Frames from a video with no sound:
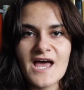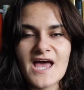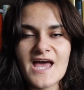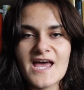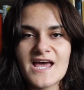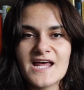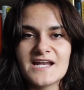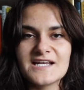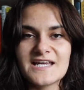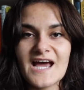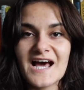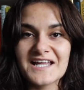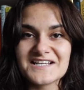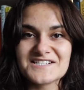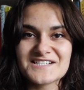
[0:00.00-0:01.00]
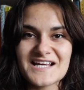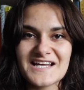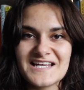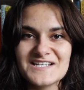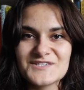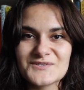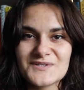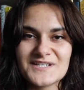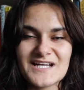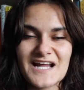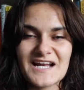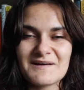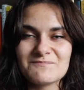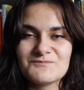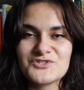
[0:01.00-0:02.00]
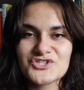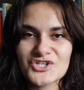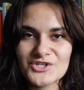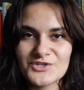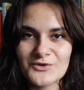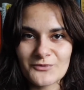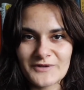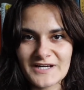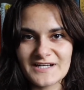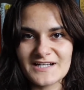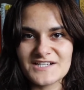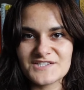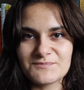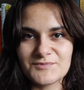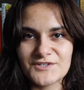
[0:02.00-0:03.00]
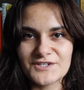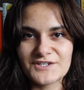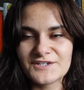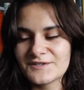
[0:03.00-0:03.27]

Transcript: And yeah, let's get into it, and I'm sure you'll recognize the book.